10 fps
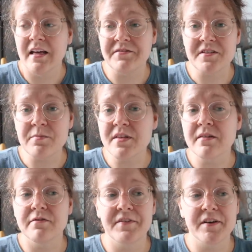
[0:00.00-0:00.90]
If
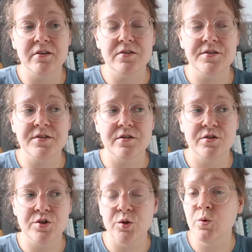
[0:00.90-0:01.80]
something feels
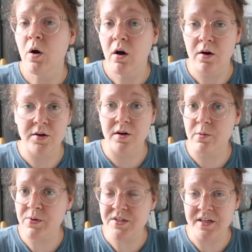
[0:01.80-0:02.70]
too hard on
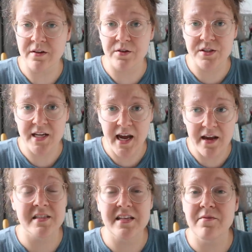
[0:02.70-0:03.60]
a particular
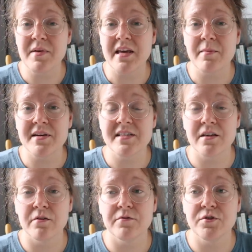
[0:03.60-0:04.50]
day, instead of making
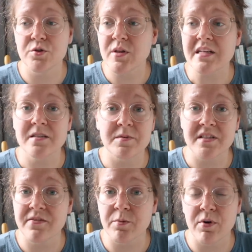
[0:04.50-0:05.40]
myself do that
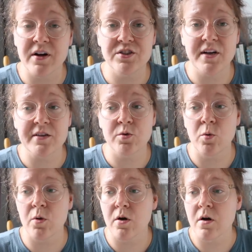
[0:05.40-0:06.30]
specific project
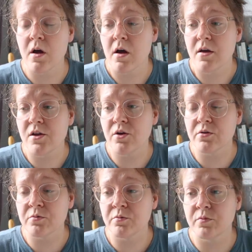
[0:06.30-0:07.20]
or, you
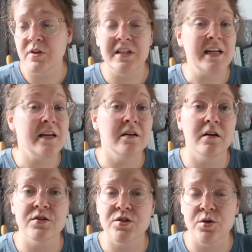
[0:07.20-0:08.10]
know,
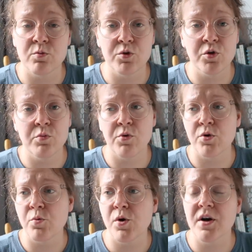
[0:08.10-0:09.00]
clean a certain room
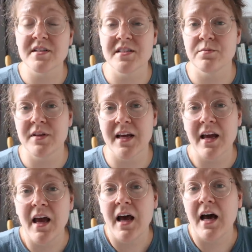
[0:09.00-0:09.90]
or work on
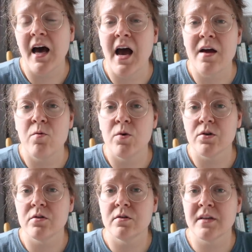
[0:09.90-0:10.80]
something, I
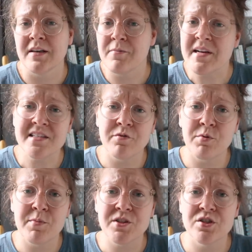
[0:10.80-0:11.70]
will give
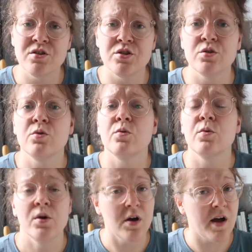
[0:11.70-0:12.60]
myself permission
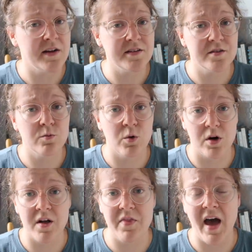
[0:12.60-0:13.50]
to not
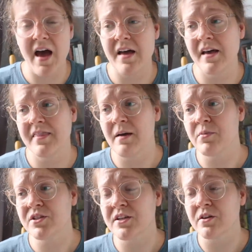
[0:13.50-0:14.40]
work on that at that
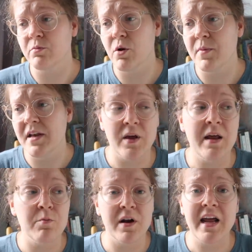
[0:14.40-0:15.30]
particular moment.
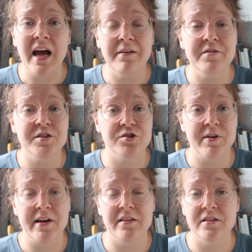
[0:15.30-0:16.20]
And when I have the
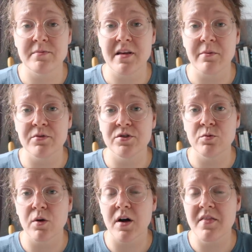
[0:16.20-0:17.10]
strength to be able
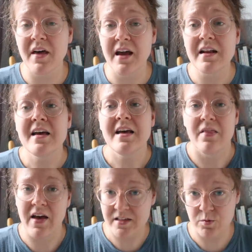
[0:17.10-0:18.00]
to work on that,
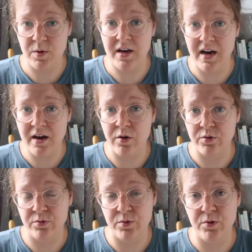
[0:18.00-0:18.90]
that's when I go
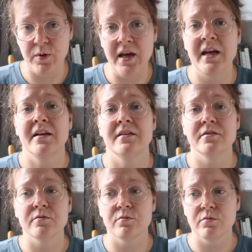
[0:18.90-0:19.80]
through
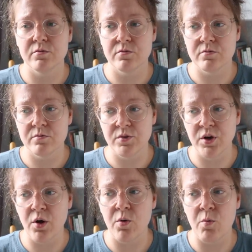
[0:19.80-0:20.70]
and, you
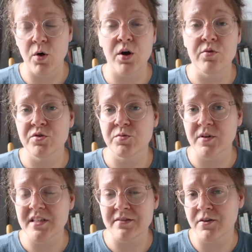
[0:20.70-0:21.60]
know, work on those
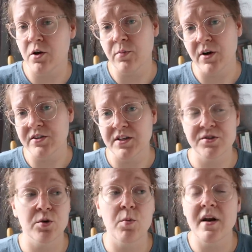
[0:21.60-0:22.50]
really difficult
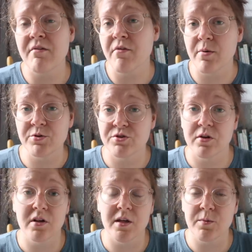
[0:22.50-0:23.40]
projects or whatever I'm
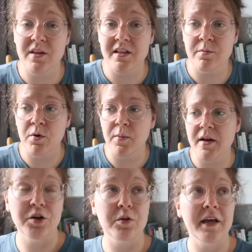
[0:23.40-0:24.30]
struggling with at the
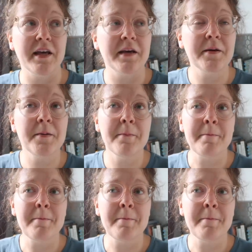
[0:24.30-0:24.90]
moment. So like,